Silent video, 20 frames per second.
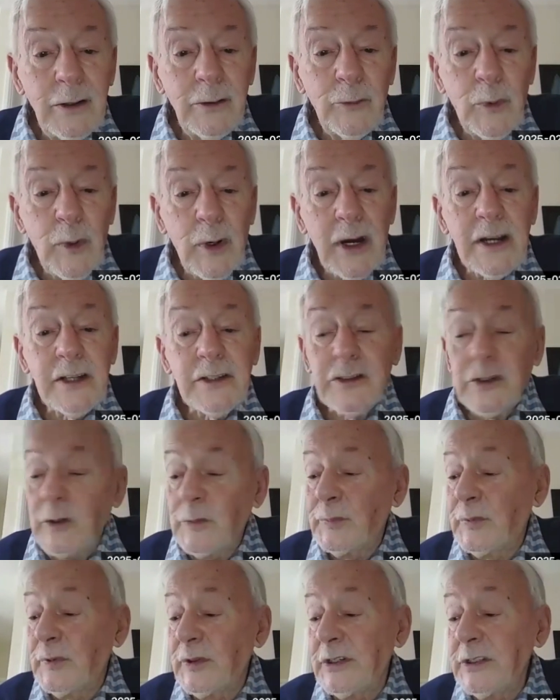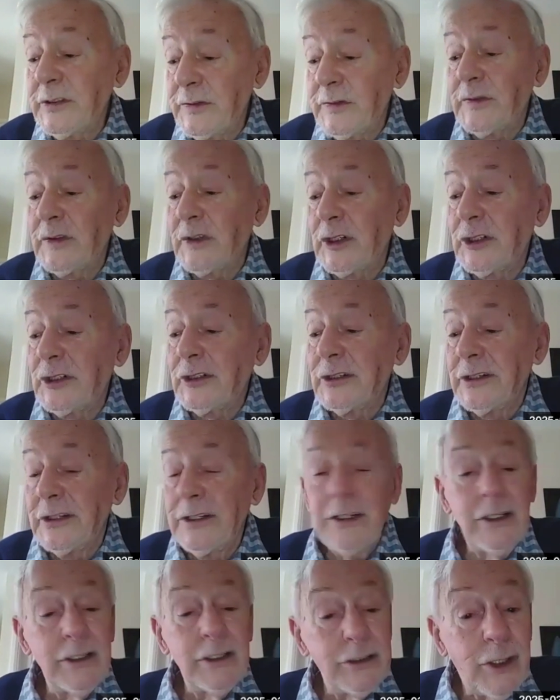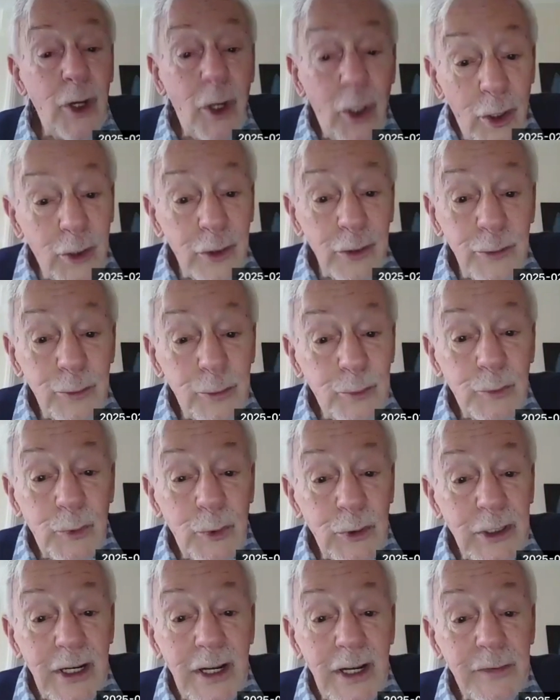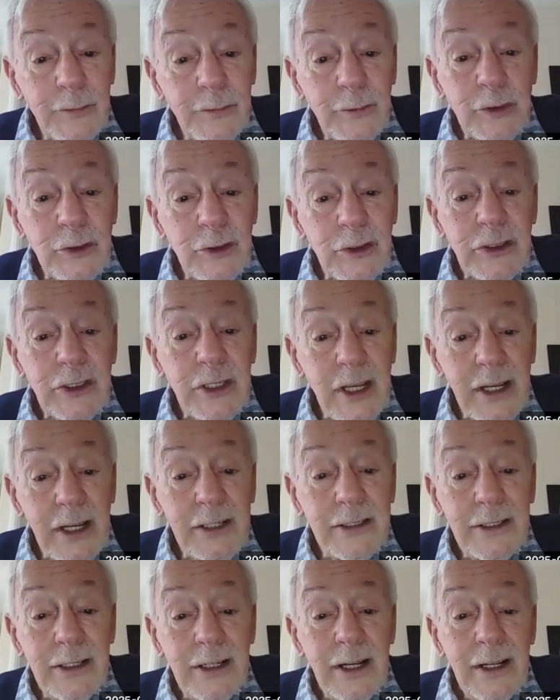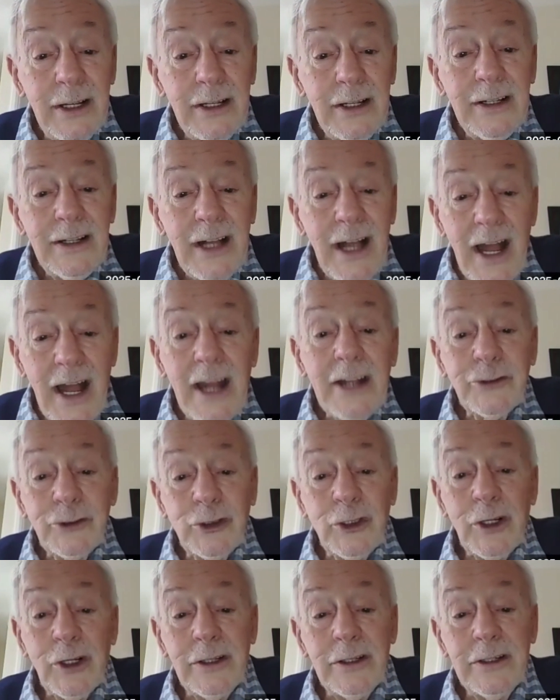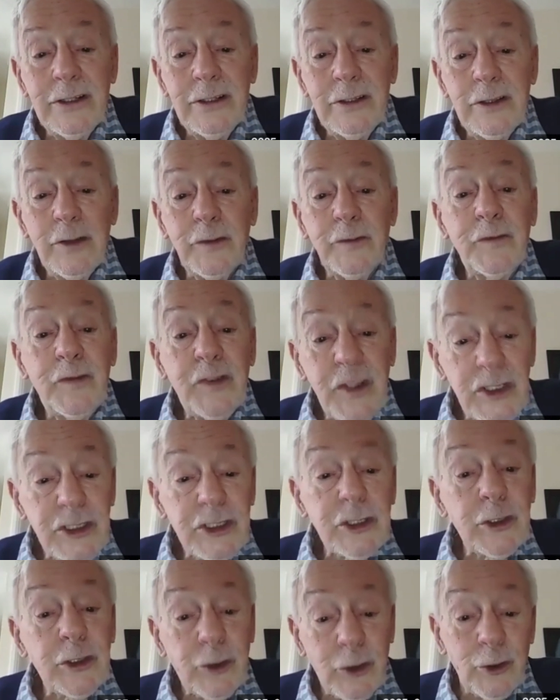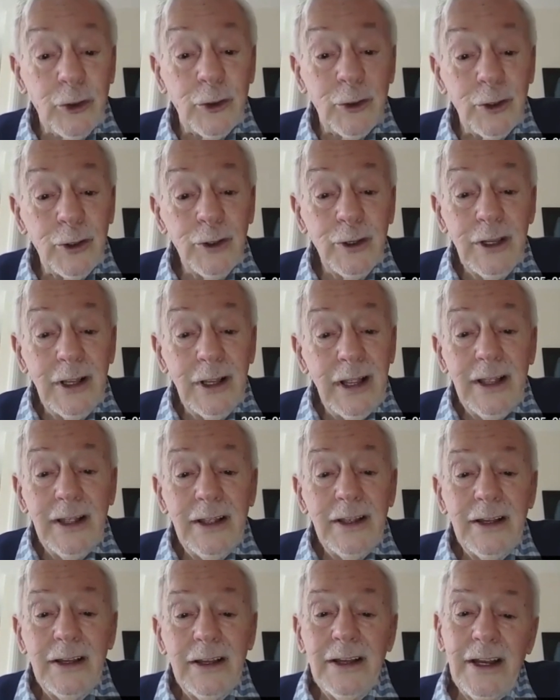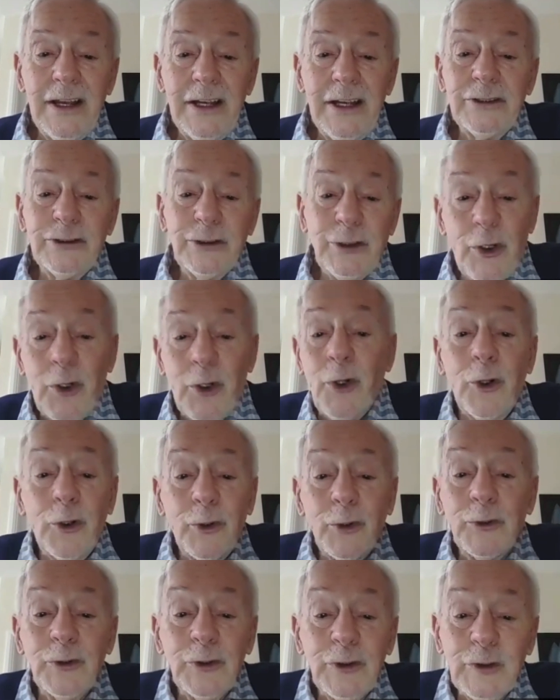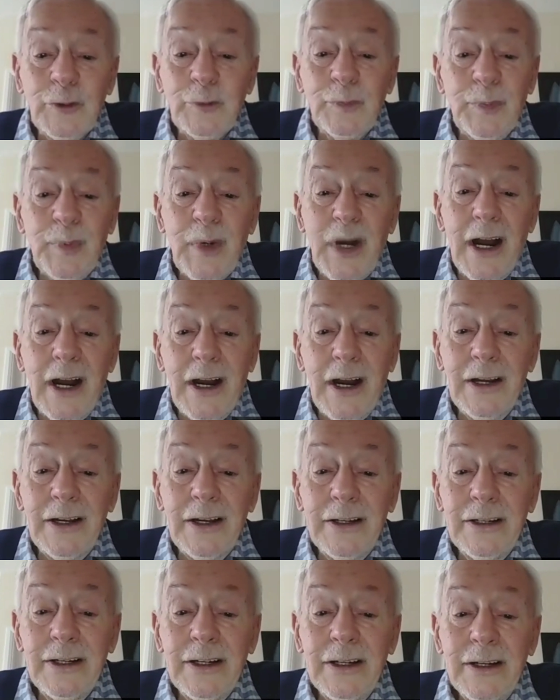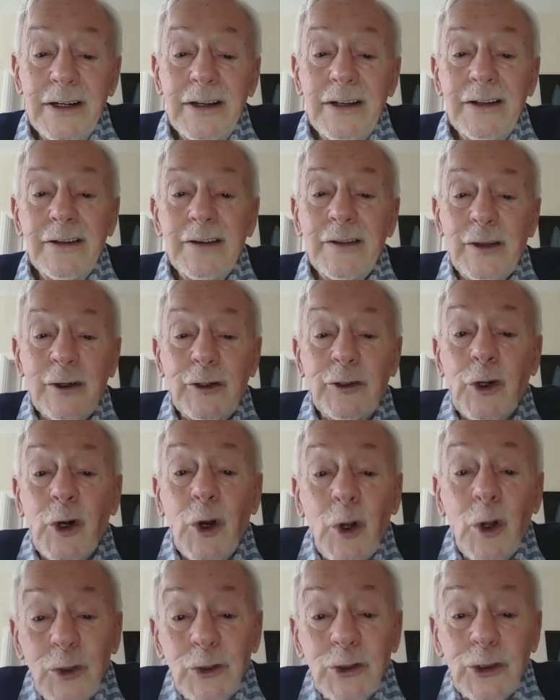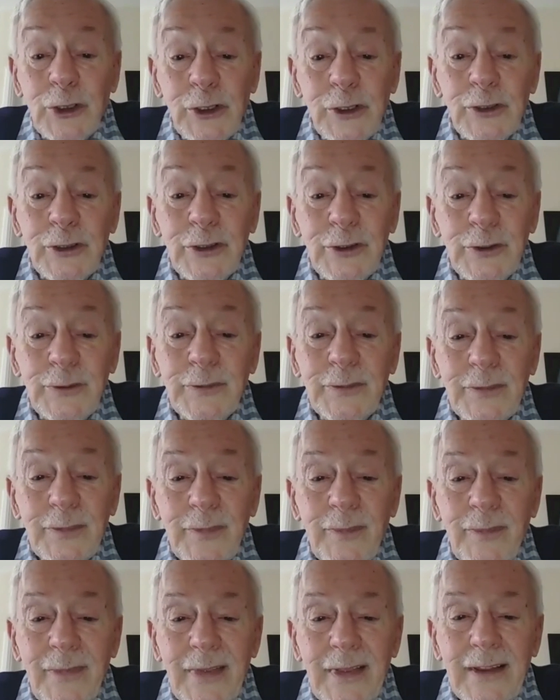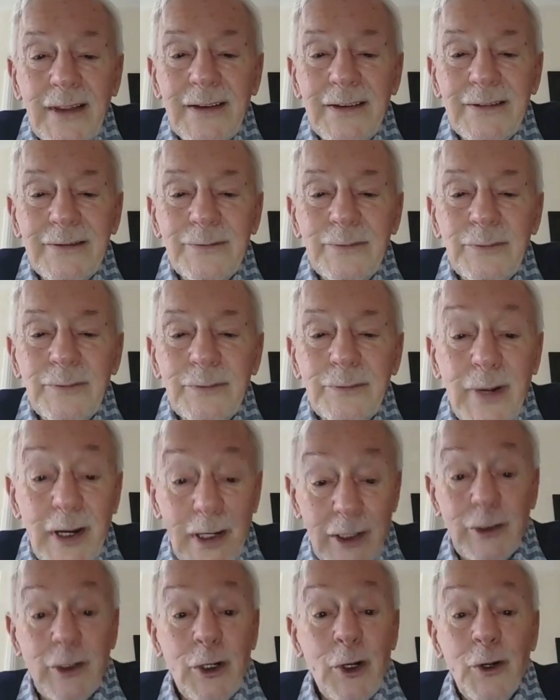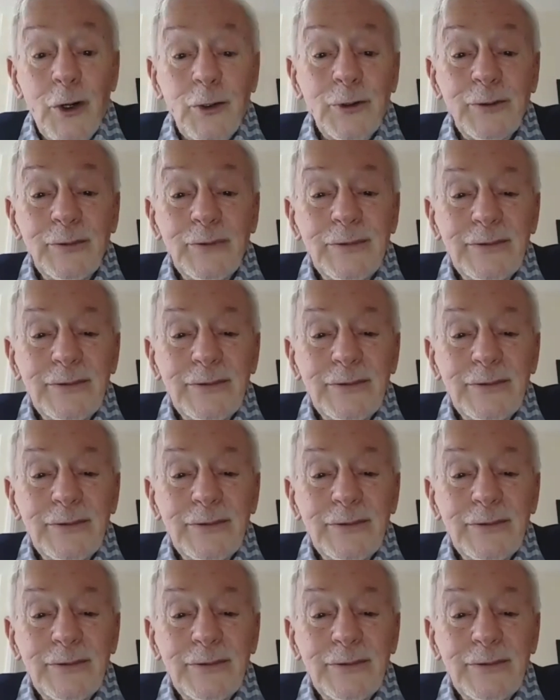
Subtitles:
Whereas a believer in God would have to say, actually, the physical is caused by the conscious, by God.